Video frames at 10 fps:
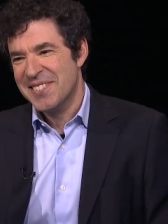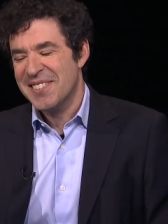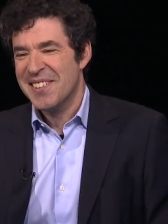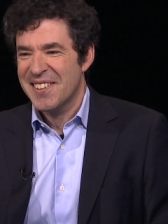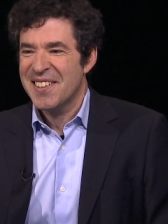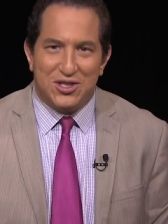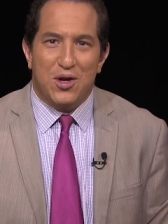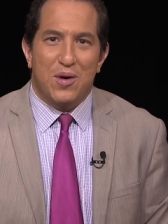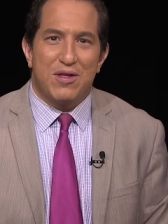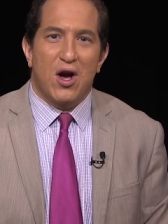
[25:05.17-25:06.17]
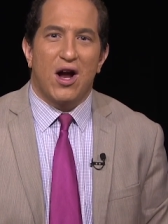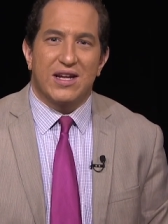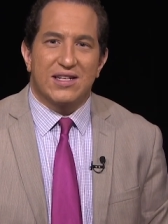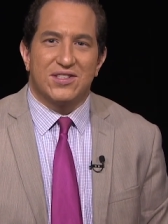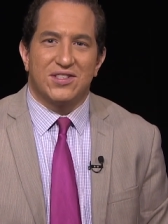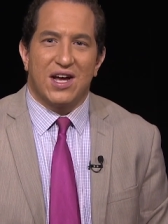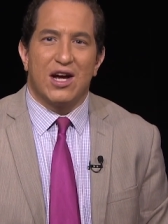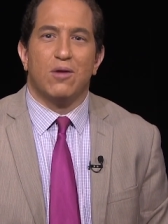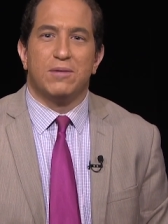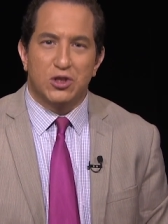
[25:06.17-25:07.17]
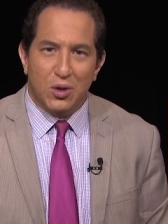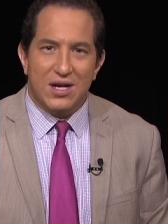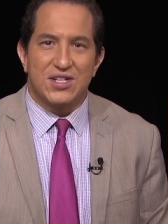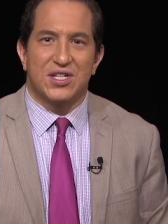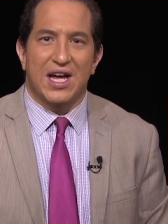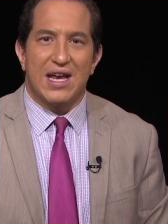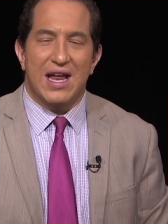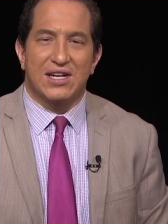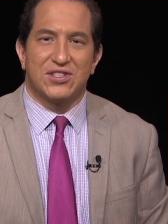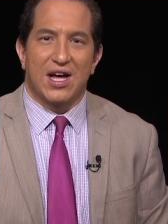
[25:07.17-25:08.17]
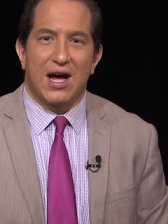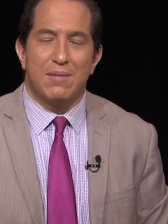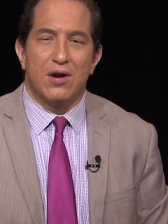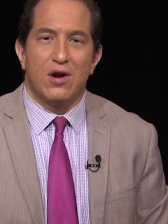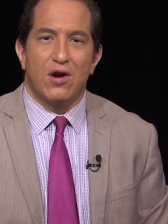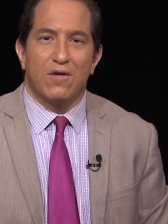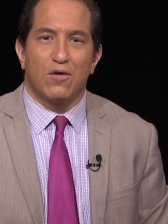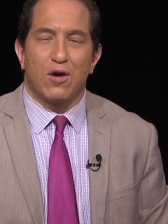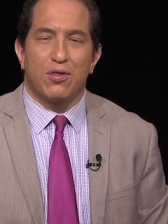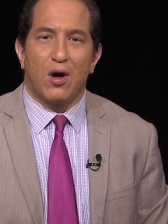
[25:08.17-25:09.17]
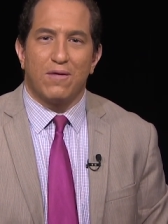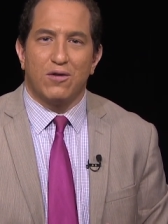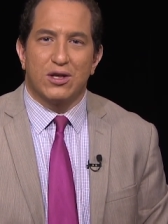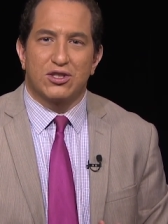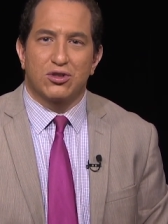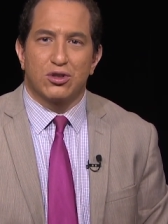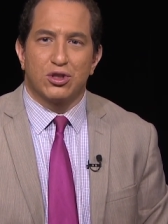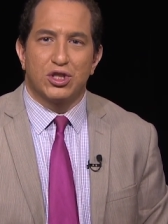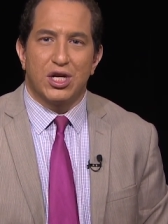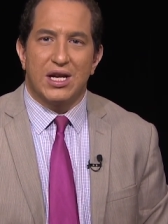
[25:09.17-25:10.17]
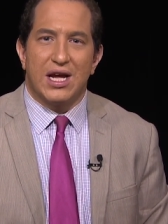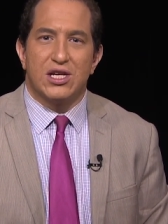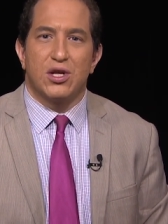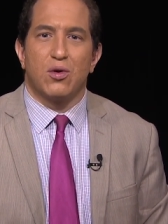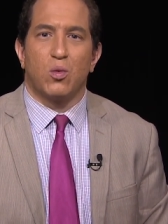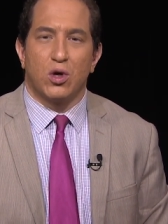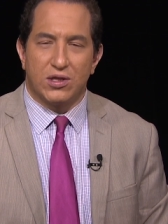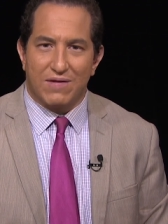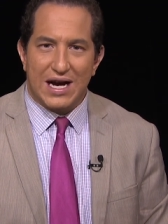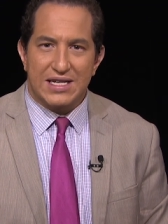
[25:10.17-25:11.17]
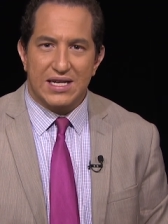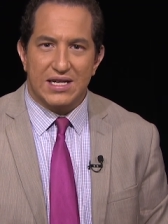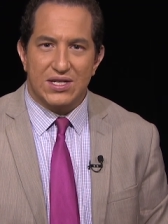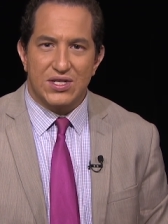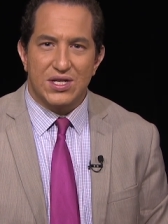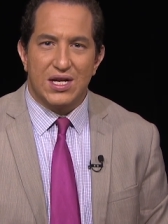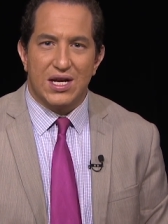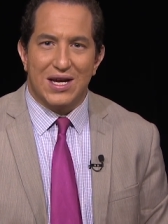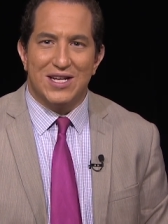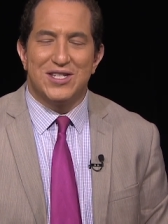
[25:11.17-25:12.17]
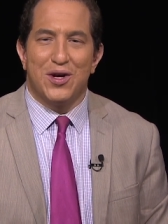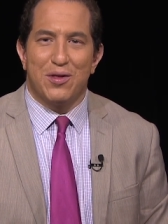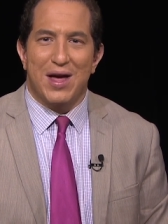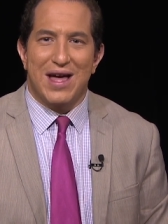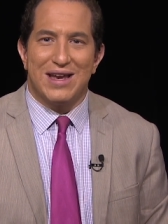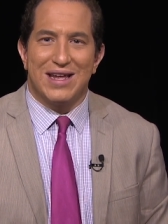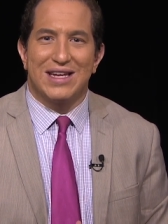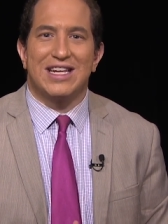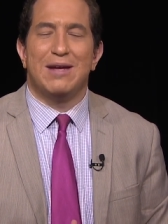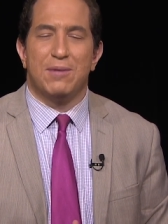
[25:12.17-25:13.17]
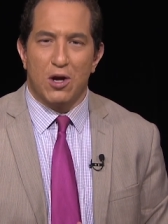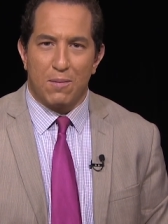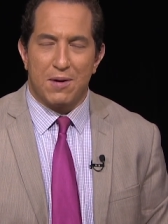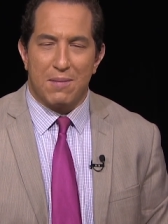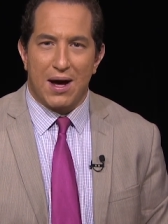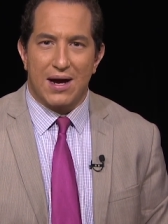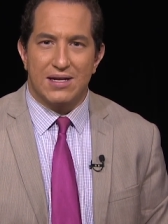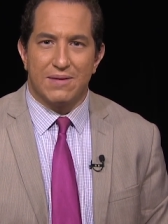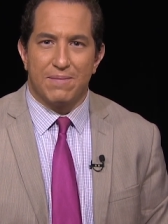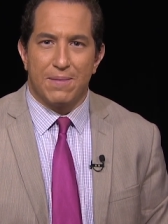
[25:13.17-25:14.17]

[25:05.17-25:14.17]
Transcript: And thanks to you in the audience. I hope you join us again next time for a thoughtful excursion into the world of ideas. Until then, keep an open mind.